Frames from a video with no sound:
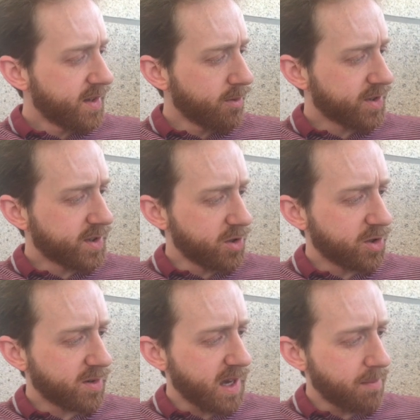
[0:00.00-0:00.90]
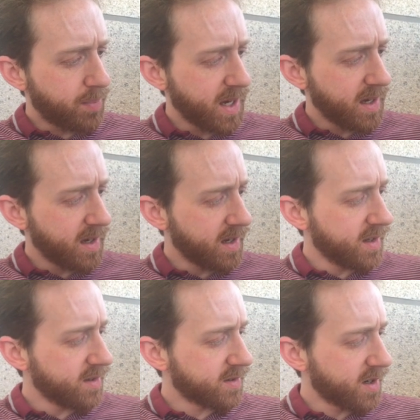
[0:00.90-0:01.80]
There were social
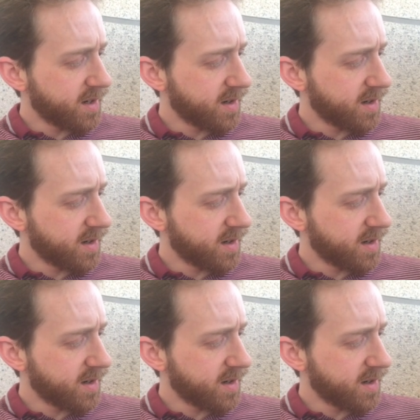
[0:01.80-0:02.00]
campaigns.